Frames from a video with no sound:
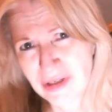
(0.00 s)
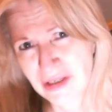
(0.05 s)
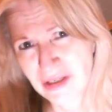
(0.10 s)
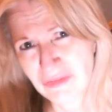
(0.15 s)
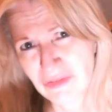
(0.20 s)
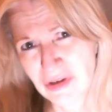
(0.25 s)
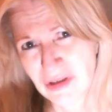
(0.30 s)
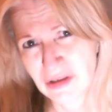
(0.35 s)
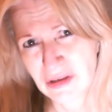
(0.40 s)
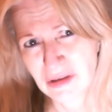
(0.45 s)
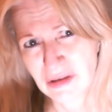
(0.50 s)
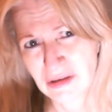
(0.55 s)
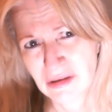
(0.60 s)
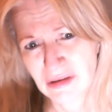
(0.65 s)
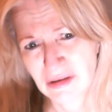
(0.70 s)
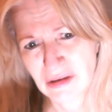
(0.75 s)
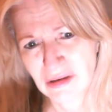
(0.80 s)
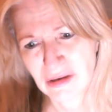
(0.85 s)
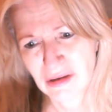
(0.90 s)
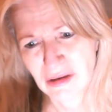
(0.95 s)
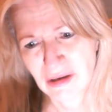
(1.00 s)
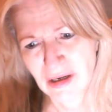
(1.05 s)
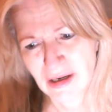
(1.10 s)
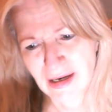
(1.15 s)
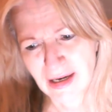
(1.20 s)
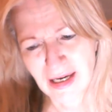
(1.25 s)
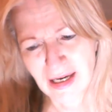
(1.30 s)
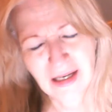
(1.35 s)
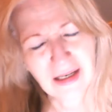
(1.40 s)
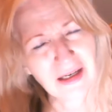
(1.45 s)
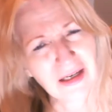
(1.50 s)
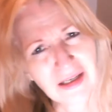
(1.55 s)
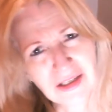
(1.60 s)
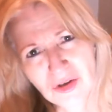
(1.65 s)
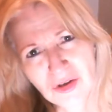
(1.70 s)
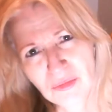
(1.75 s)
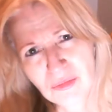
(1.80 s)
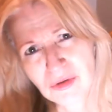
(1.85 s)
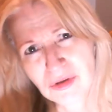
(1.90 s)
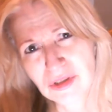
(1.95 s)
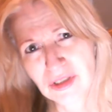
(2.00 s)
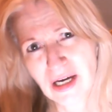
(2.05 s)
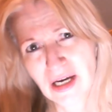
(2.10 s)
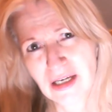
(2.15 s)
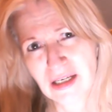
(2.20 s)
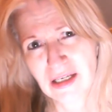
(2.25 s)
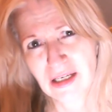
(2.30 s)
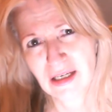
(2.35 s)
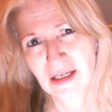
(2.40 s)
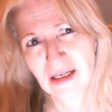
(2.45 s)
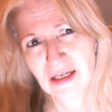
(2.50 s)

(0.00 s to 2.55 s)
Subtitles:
even, it's almost like